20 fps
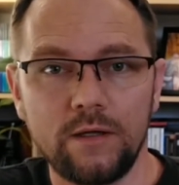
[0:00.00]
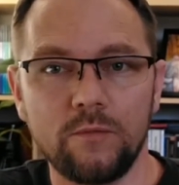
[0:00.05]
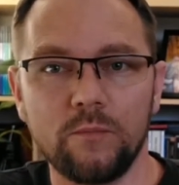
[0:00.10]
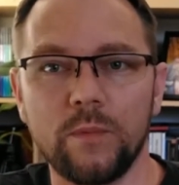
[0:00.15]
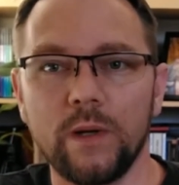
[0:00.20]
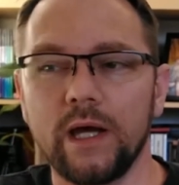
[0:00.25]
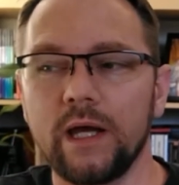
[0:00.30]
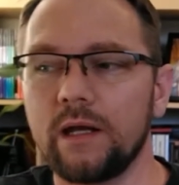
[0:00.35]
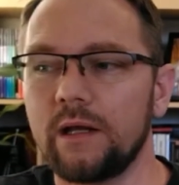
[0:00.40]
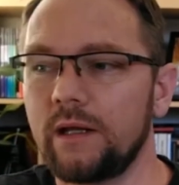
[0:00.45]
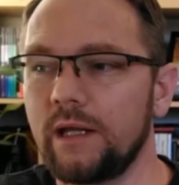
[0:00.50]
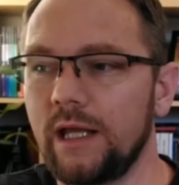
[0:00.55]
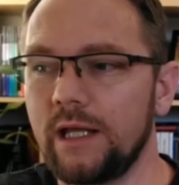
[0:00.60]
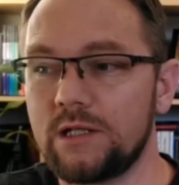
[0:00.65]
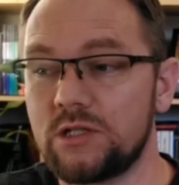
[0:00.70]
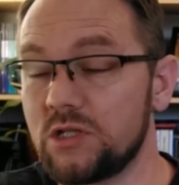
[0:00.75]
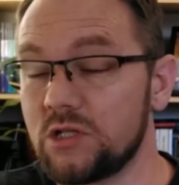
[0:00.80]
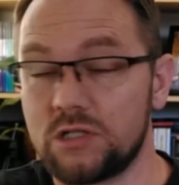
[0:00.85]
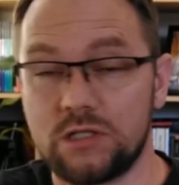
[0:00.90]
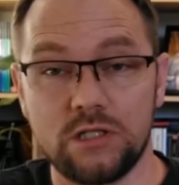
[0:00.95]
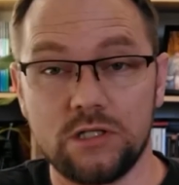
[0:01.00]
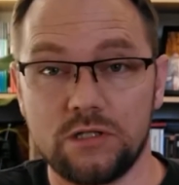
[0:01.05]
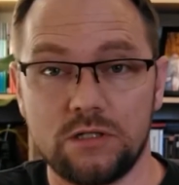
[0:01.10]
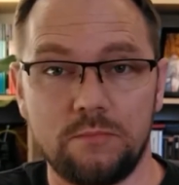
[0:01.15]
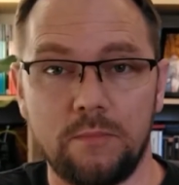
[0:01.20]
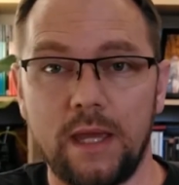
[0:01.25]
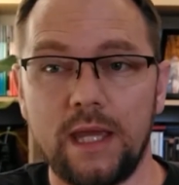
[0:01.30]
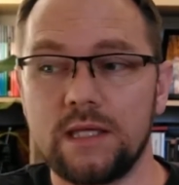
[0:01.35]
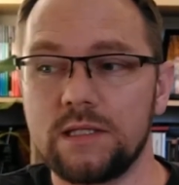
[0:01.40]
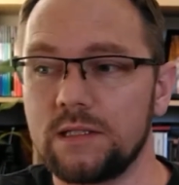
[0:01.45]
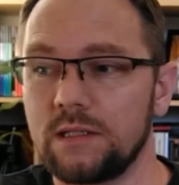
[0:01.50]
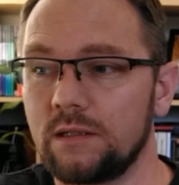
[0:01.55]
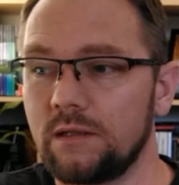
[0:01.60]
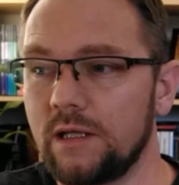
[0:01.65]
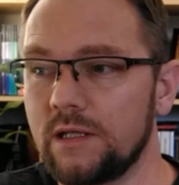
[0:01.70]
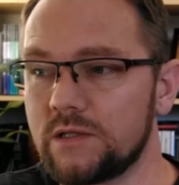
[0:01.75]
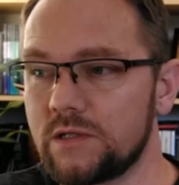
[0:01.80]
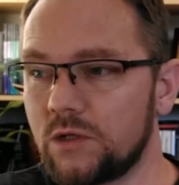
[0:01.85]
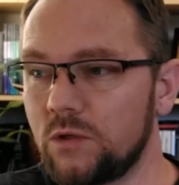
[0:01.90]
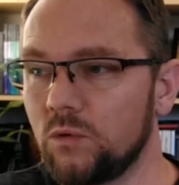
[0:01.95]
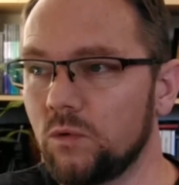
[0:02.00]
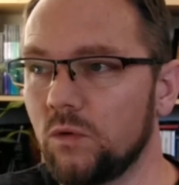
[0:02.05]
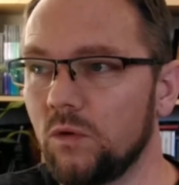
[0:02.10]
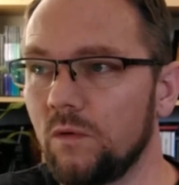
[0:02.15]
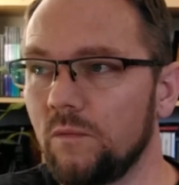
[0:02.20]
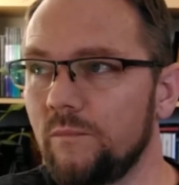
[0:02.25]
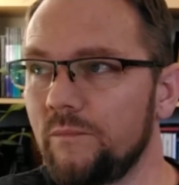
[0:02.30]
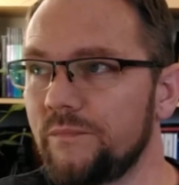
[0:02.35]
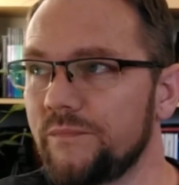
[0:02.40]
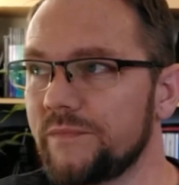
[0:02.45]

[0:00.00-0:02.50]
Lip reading: but it just is amazing. It's cool.